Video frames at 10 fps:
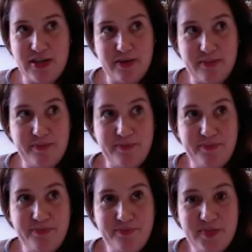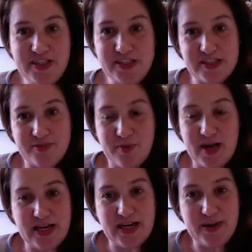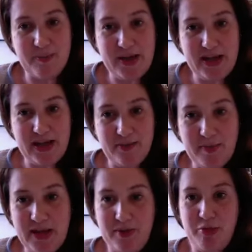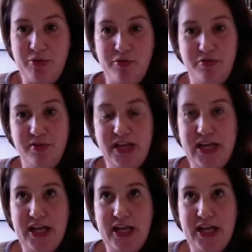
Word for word: Um, just one in a big, big pool.